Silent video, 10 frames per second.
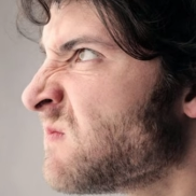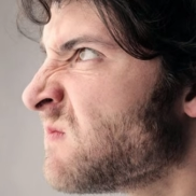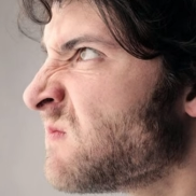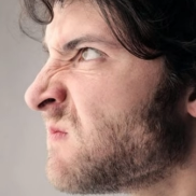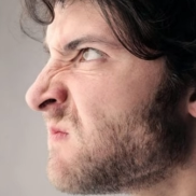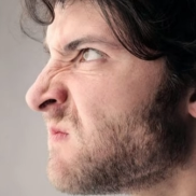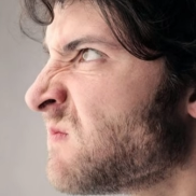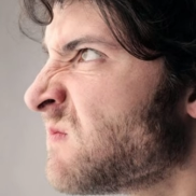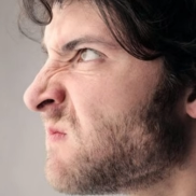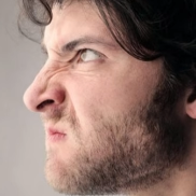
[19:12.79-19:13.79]

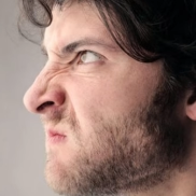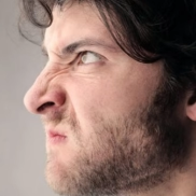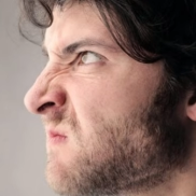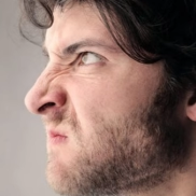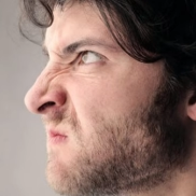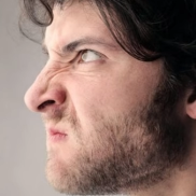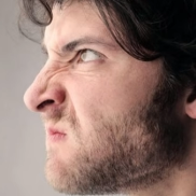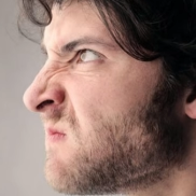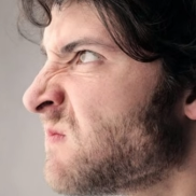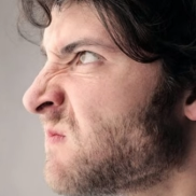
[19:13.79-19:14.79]

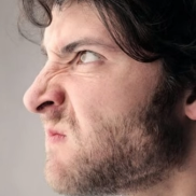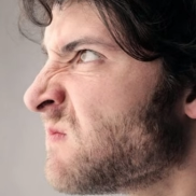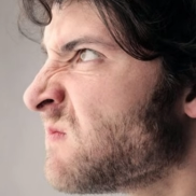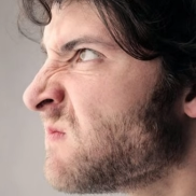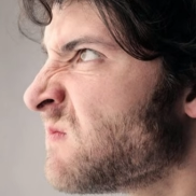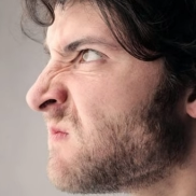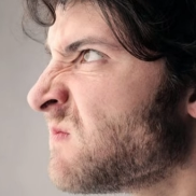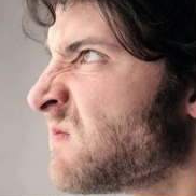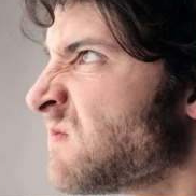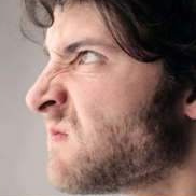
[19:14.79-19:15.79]

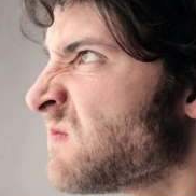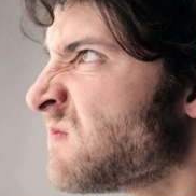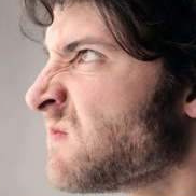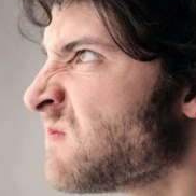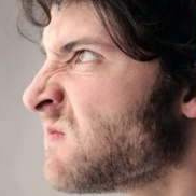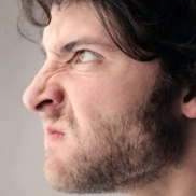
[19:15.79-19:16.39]
Nobody speaks.